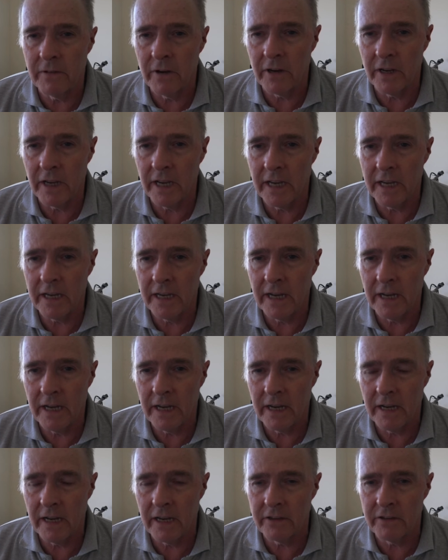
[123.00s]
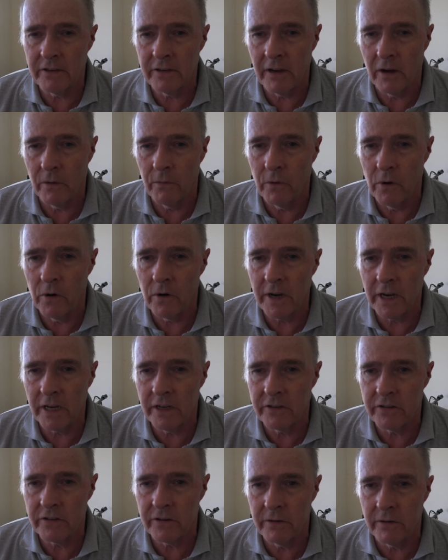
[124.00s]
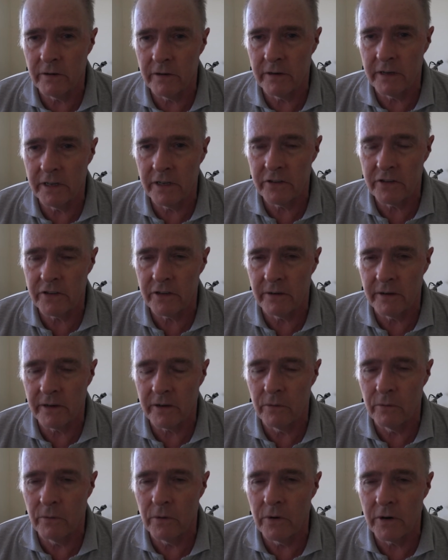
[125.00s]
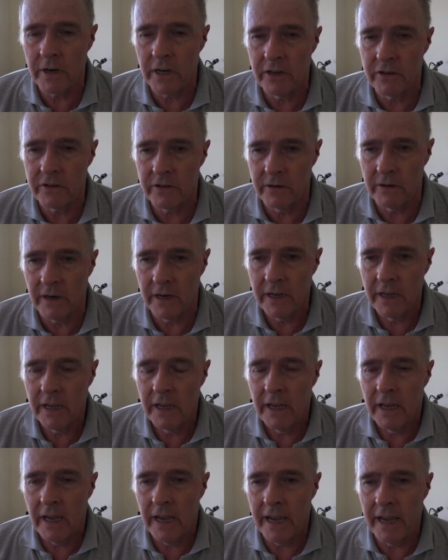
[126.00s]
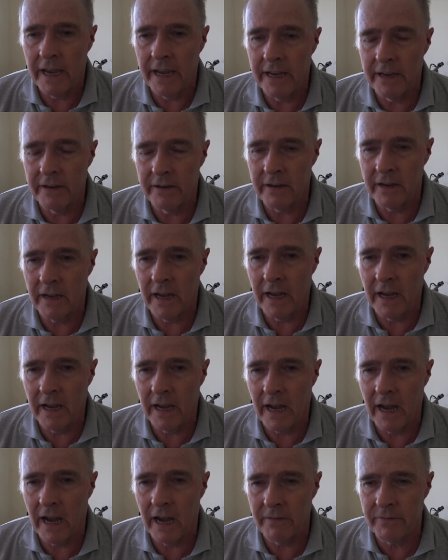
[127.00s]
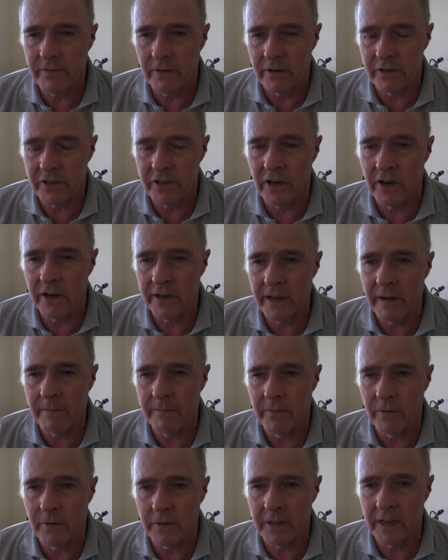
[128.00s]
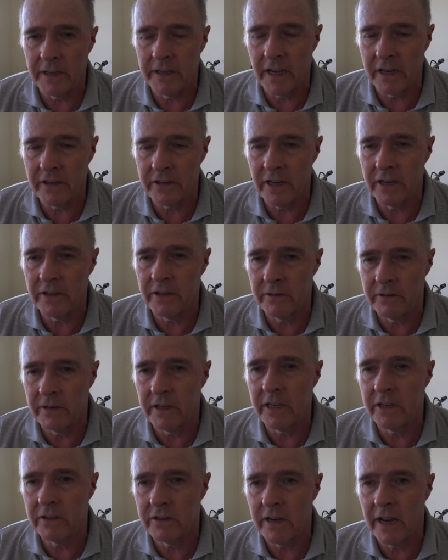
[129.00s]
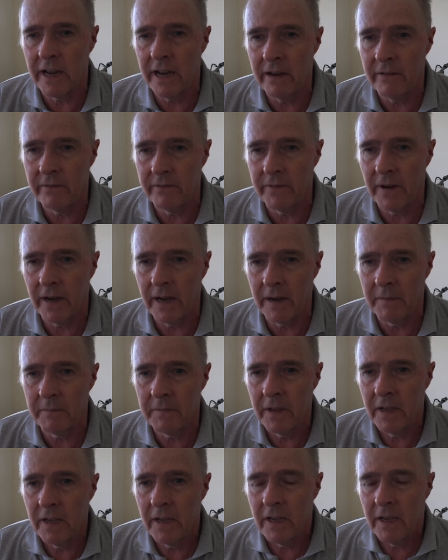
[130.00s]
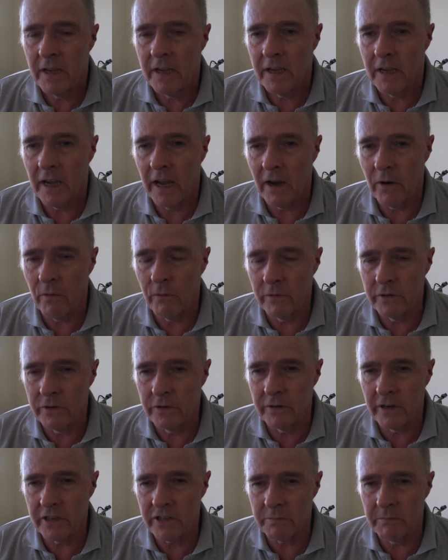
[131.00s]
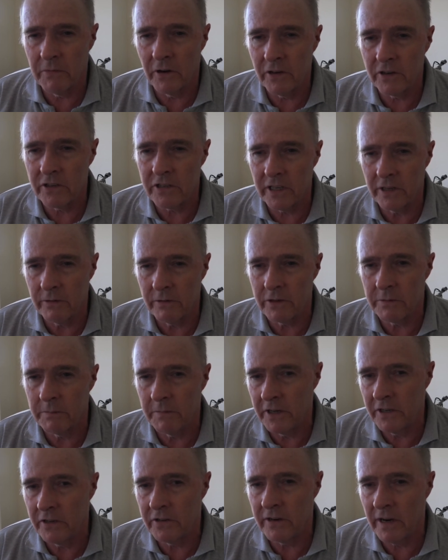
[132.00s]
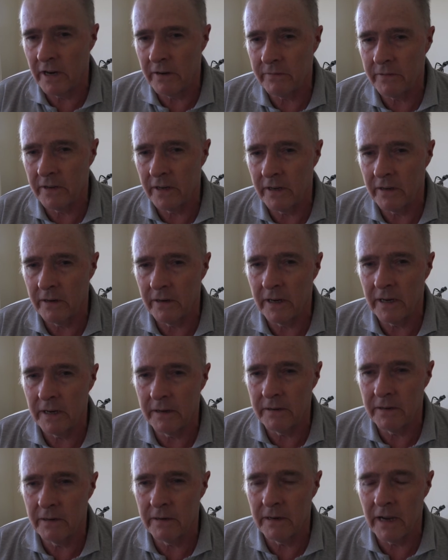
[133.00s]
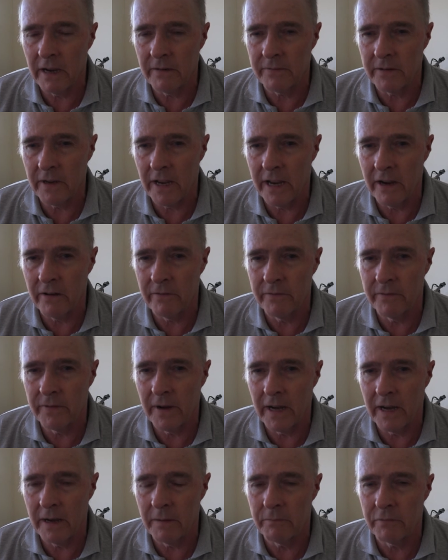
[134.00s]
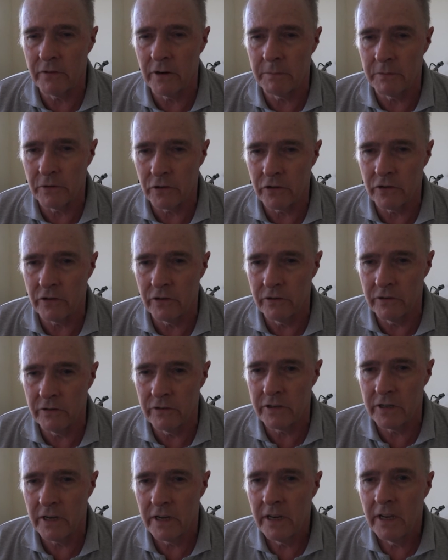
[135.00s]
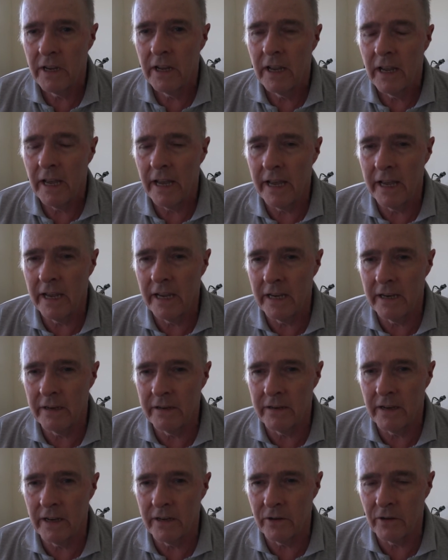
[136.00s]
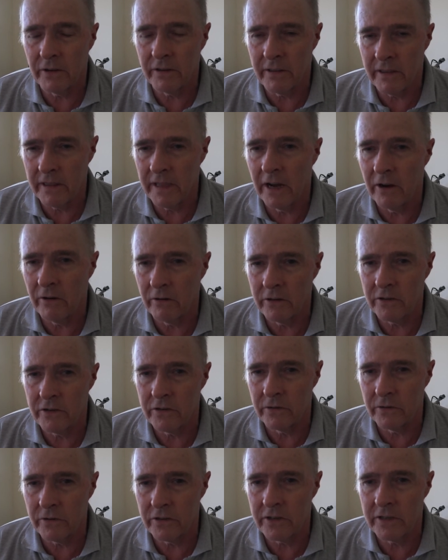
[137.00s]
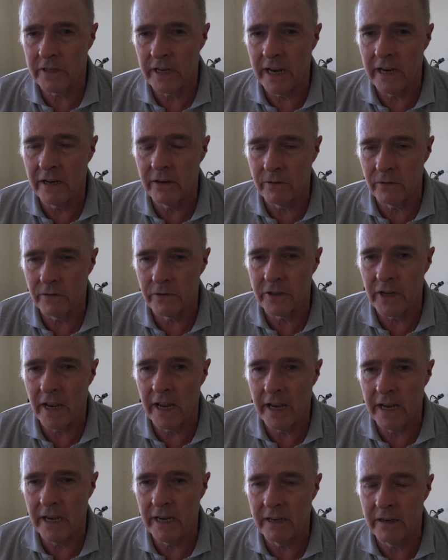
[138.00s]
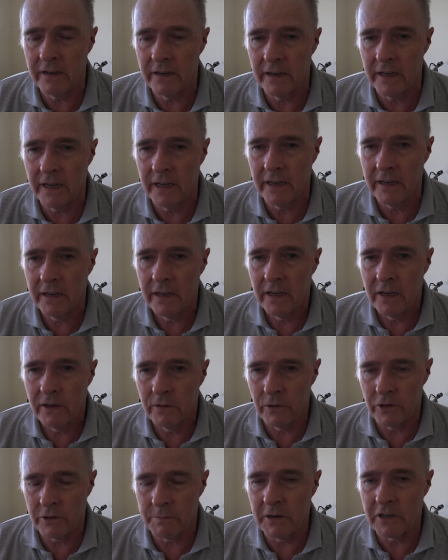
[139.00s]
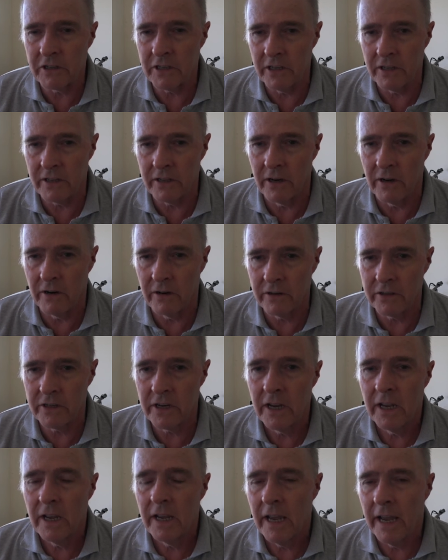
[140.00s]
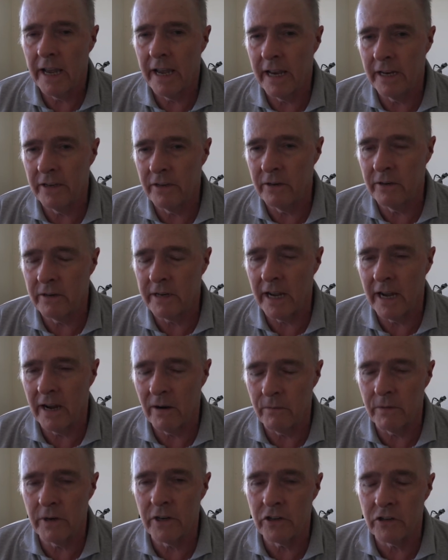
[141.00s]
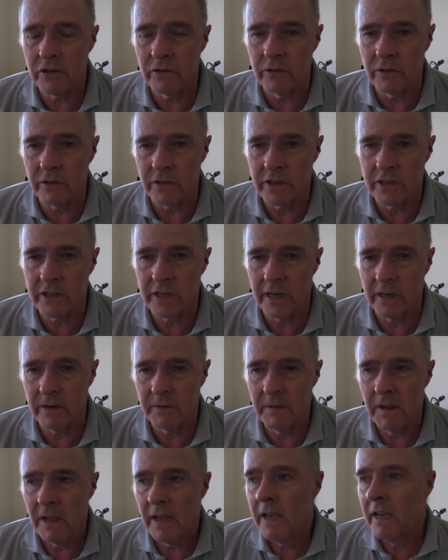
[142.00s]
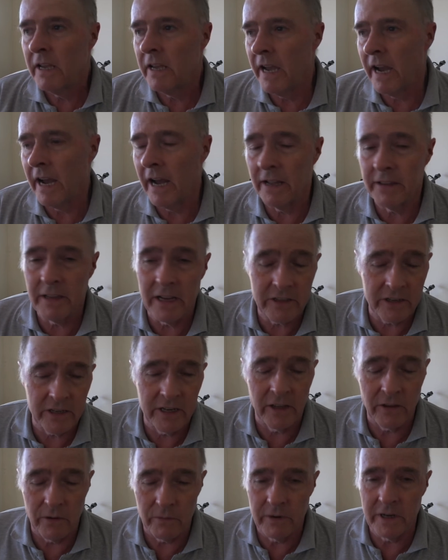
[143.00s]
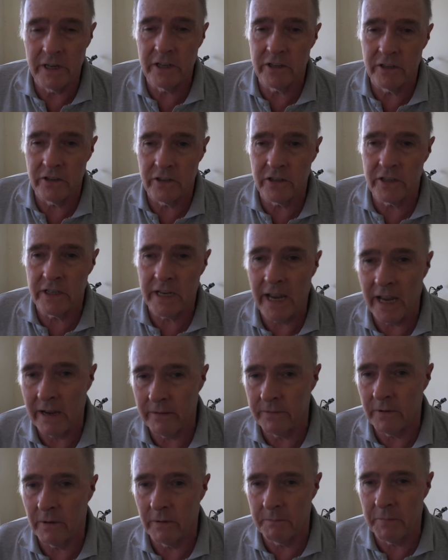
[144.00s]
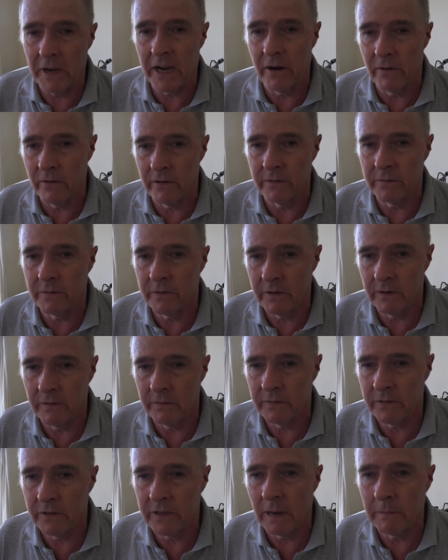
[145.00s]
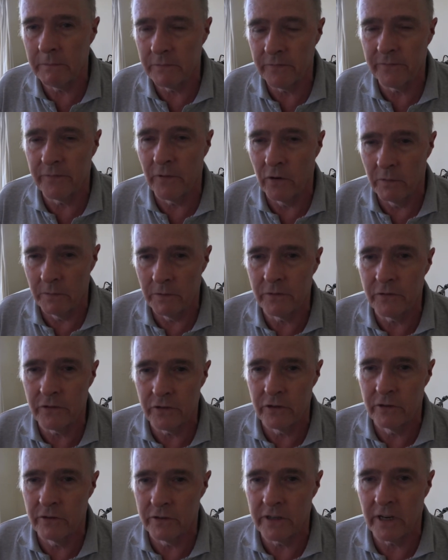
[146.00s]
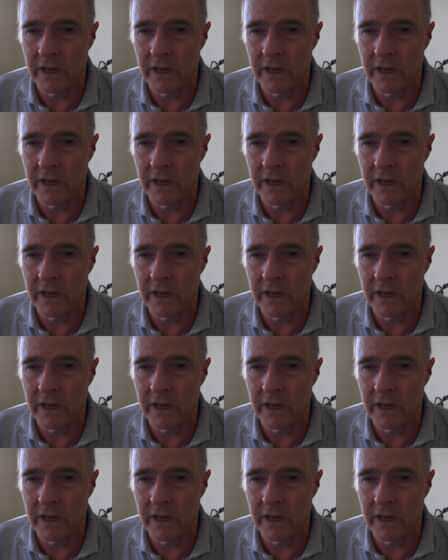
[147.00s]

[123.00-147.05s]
got a walking tour, an historical walking tour, and after I signed up for it, then they said you need to have dress modestly, which means you have to have proper shoes and not thongs or sandals, and especially thongs, and you can't wear shorts. So that's another reason, just to have a pair of some form of shoes,